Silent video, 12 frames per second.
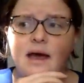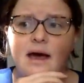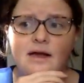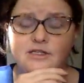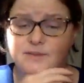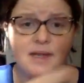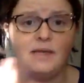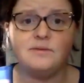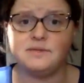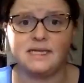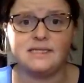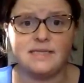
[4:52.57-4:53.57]
Japan
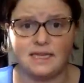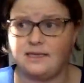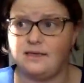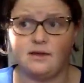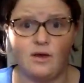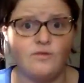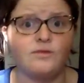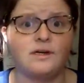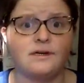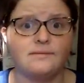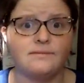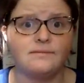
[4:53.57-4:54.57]
was taking
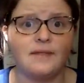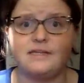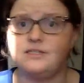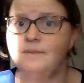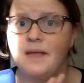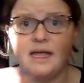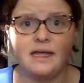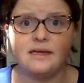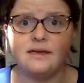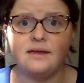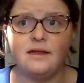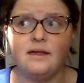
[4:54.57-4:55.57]
over.
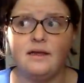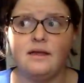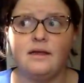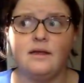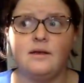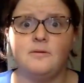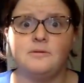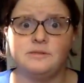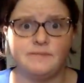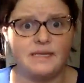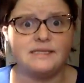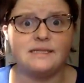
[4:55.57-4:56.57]
Japan was
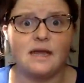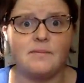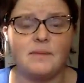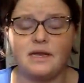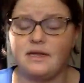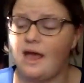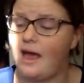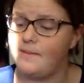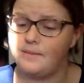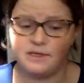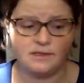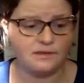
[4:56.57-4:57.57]
messed up, and it
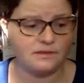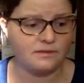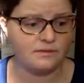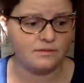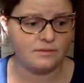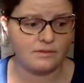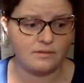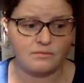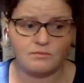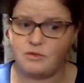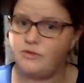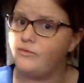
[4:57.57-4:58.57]
happened
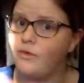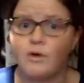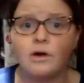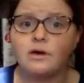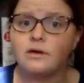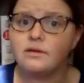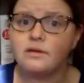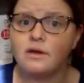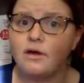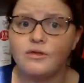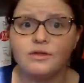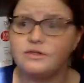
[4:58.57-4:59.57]
before
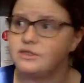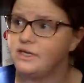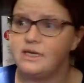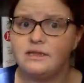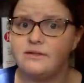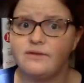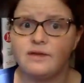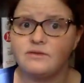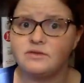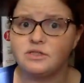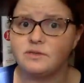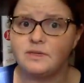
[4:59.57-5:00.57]
all the shit hit the fan
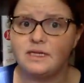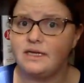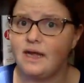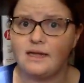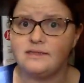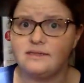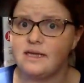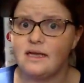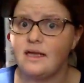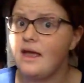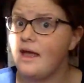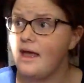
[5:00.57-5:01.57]
with Germany, I'd
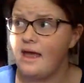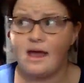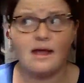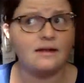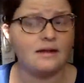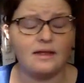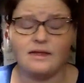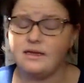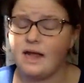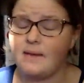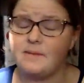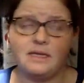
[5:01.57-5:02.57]
say. And
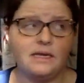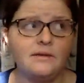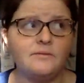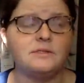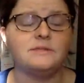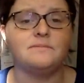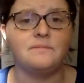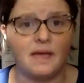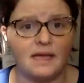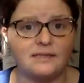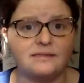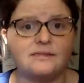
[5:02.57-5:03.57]
it was
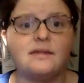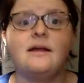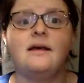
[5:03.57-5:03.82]
messed